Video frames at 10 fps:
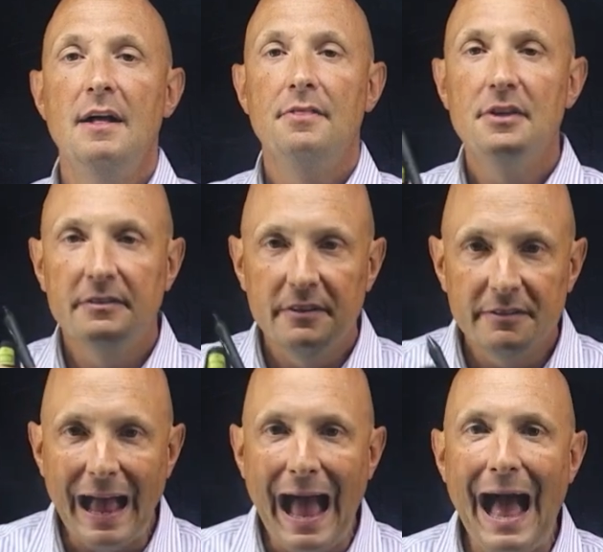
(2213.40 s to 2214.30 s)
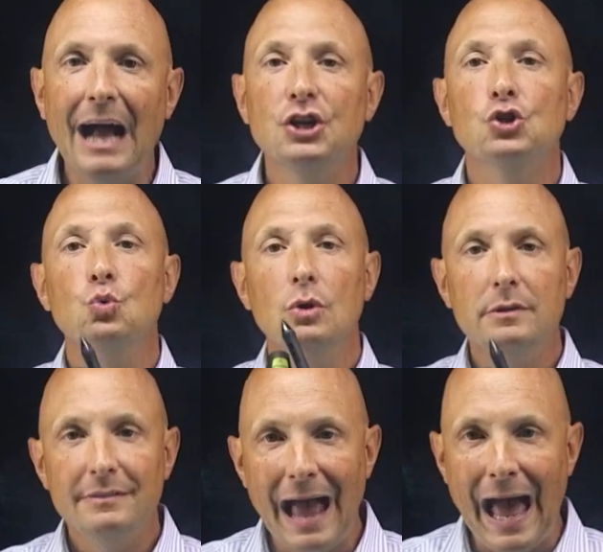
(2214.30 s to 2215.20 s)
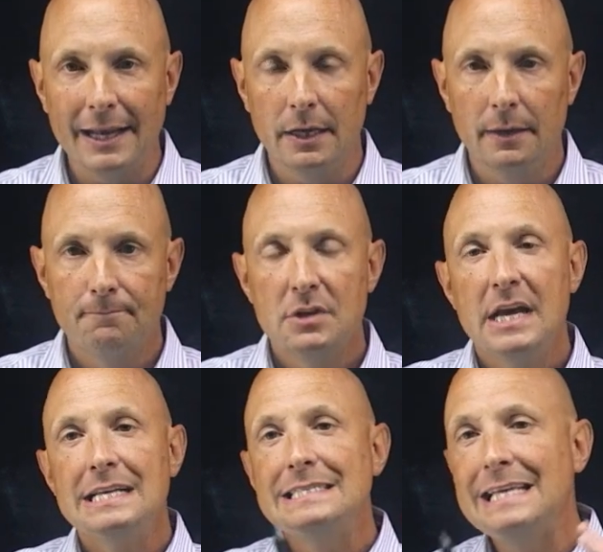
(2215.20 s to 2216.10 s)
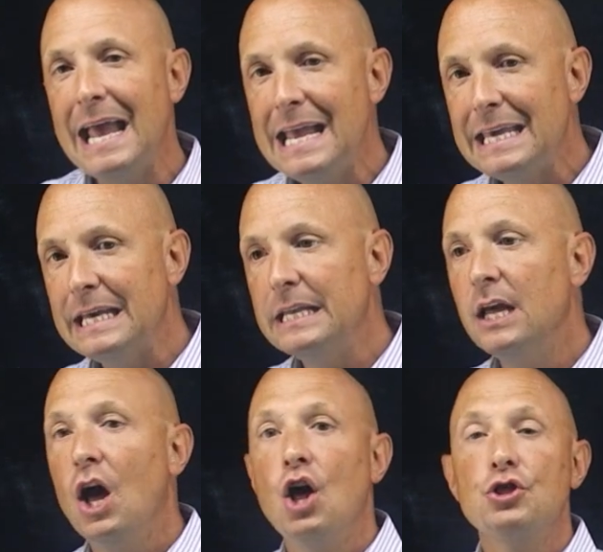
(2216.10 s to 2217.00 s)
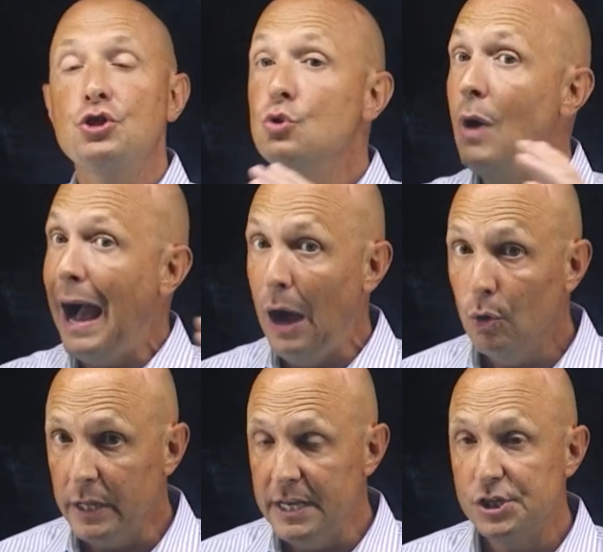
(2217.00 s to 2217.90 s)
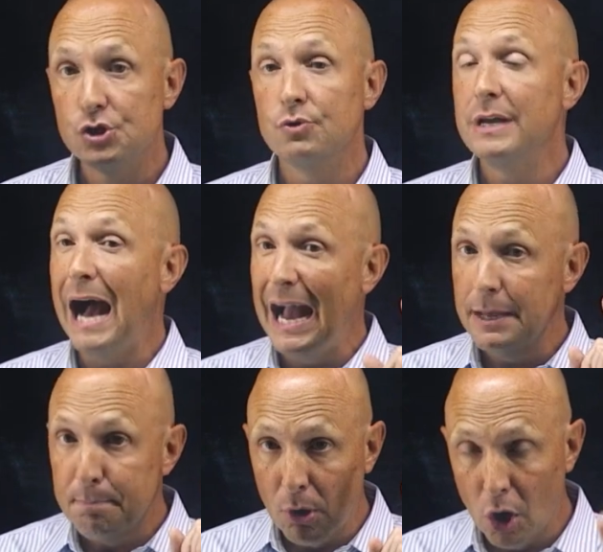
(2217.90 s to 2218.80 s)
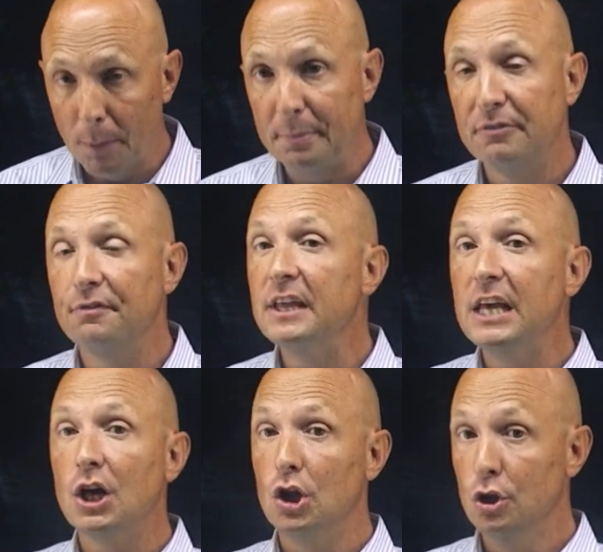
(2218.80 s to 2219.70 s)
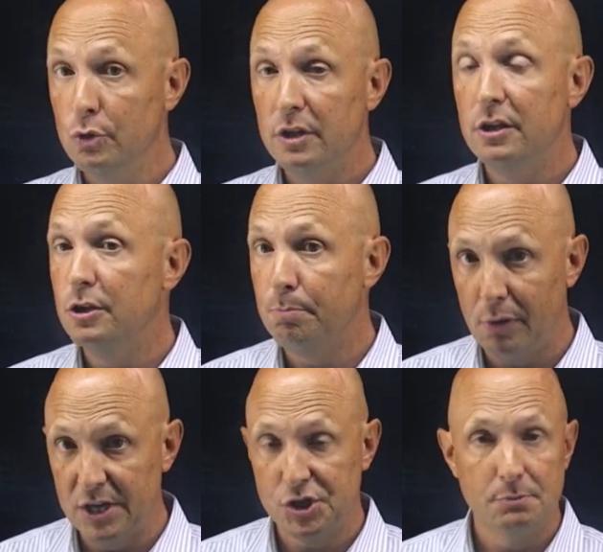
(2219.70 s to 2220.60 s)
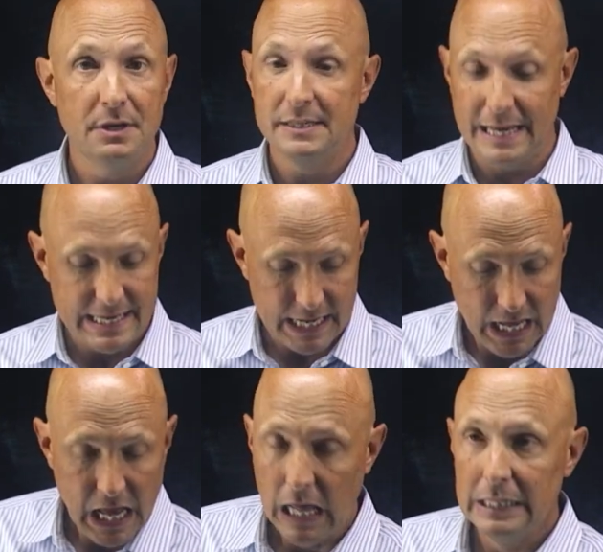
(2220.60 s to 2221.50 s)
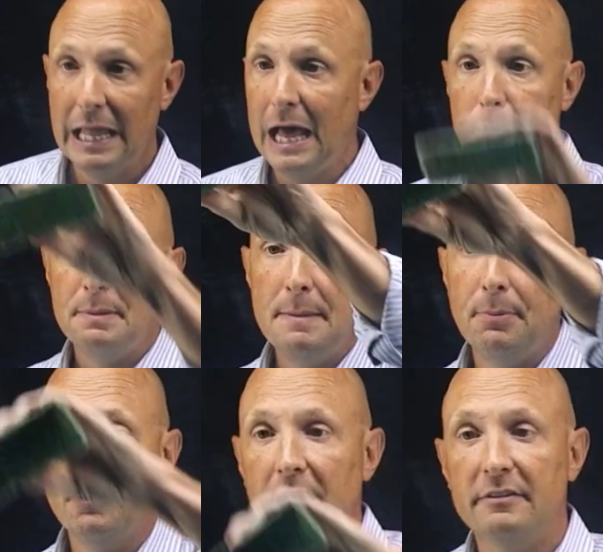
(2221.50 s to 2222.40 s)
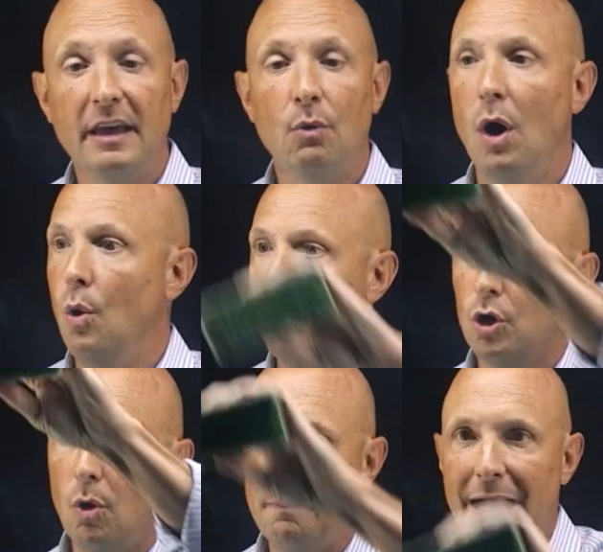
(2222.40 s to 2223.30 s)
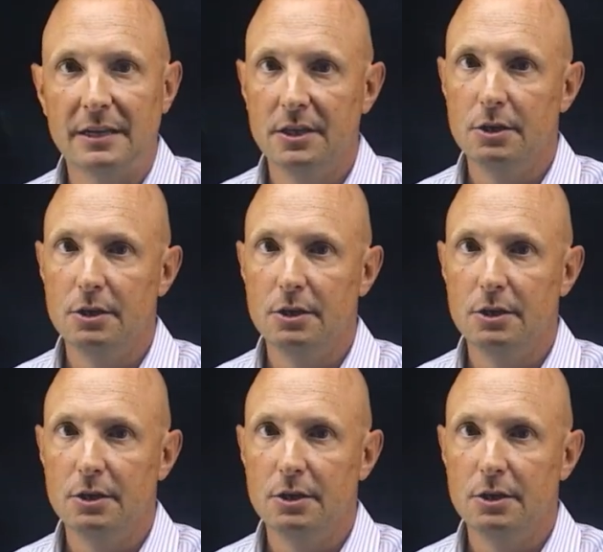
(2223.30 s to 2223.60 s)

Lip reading: This is actual data taken throughout history. I purposefully included the Depression because I get a lot of people that say, well, we're going back to the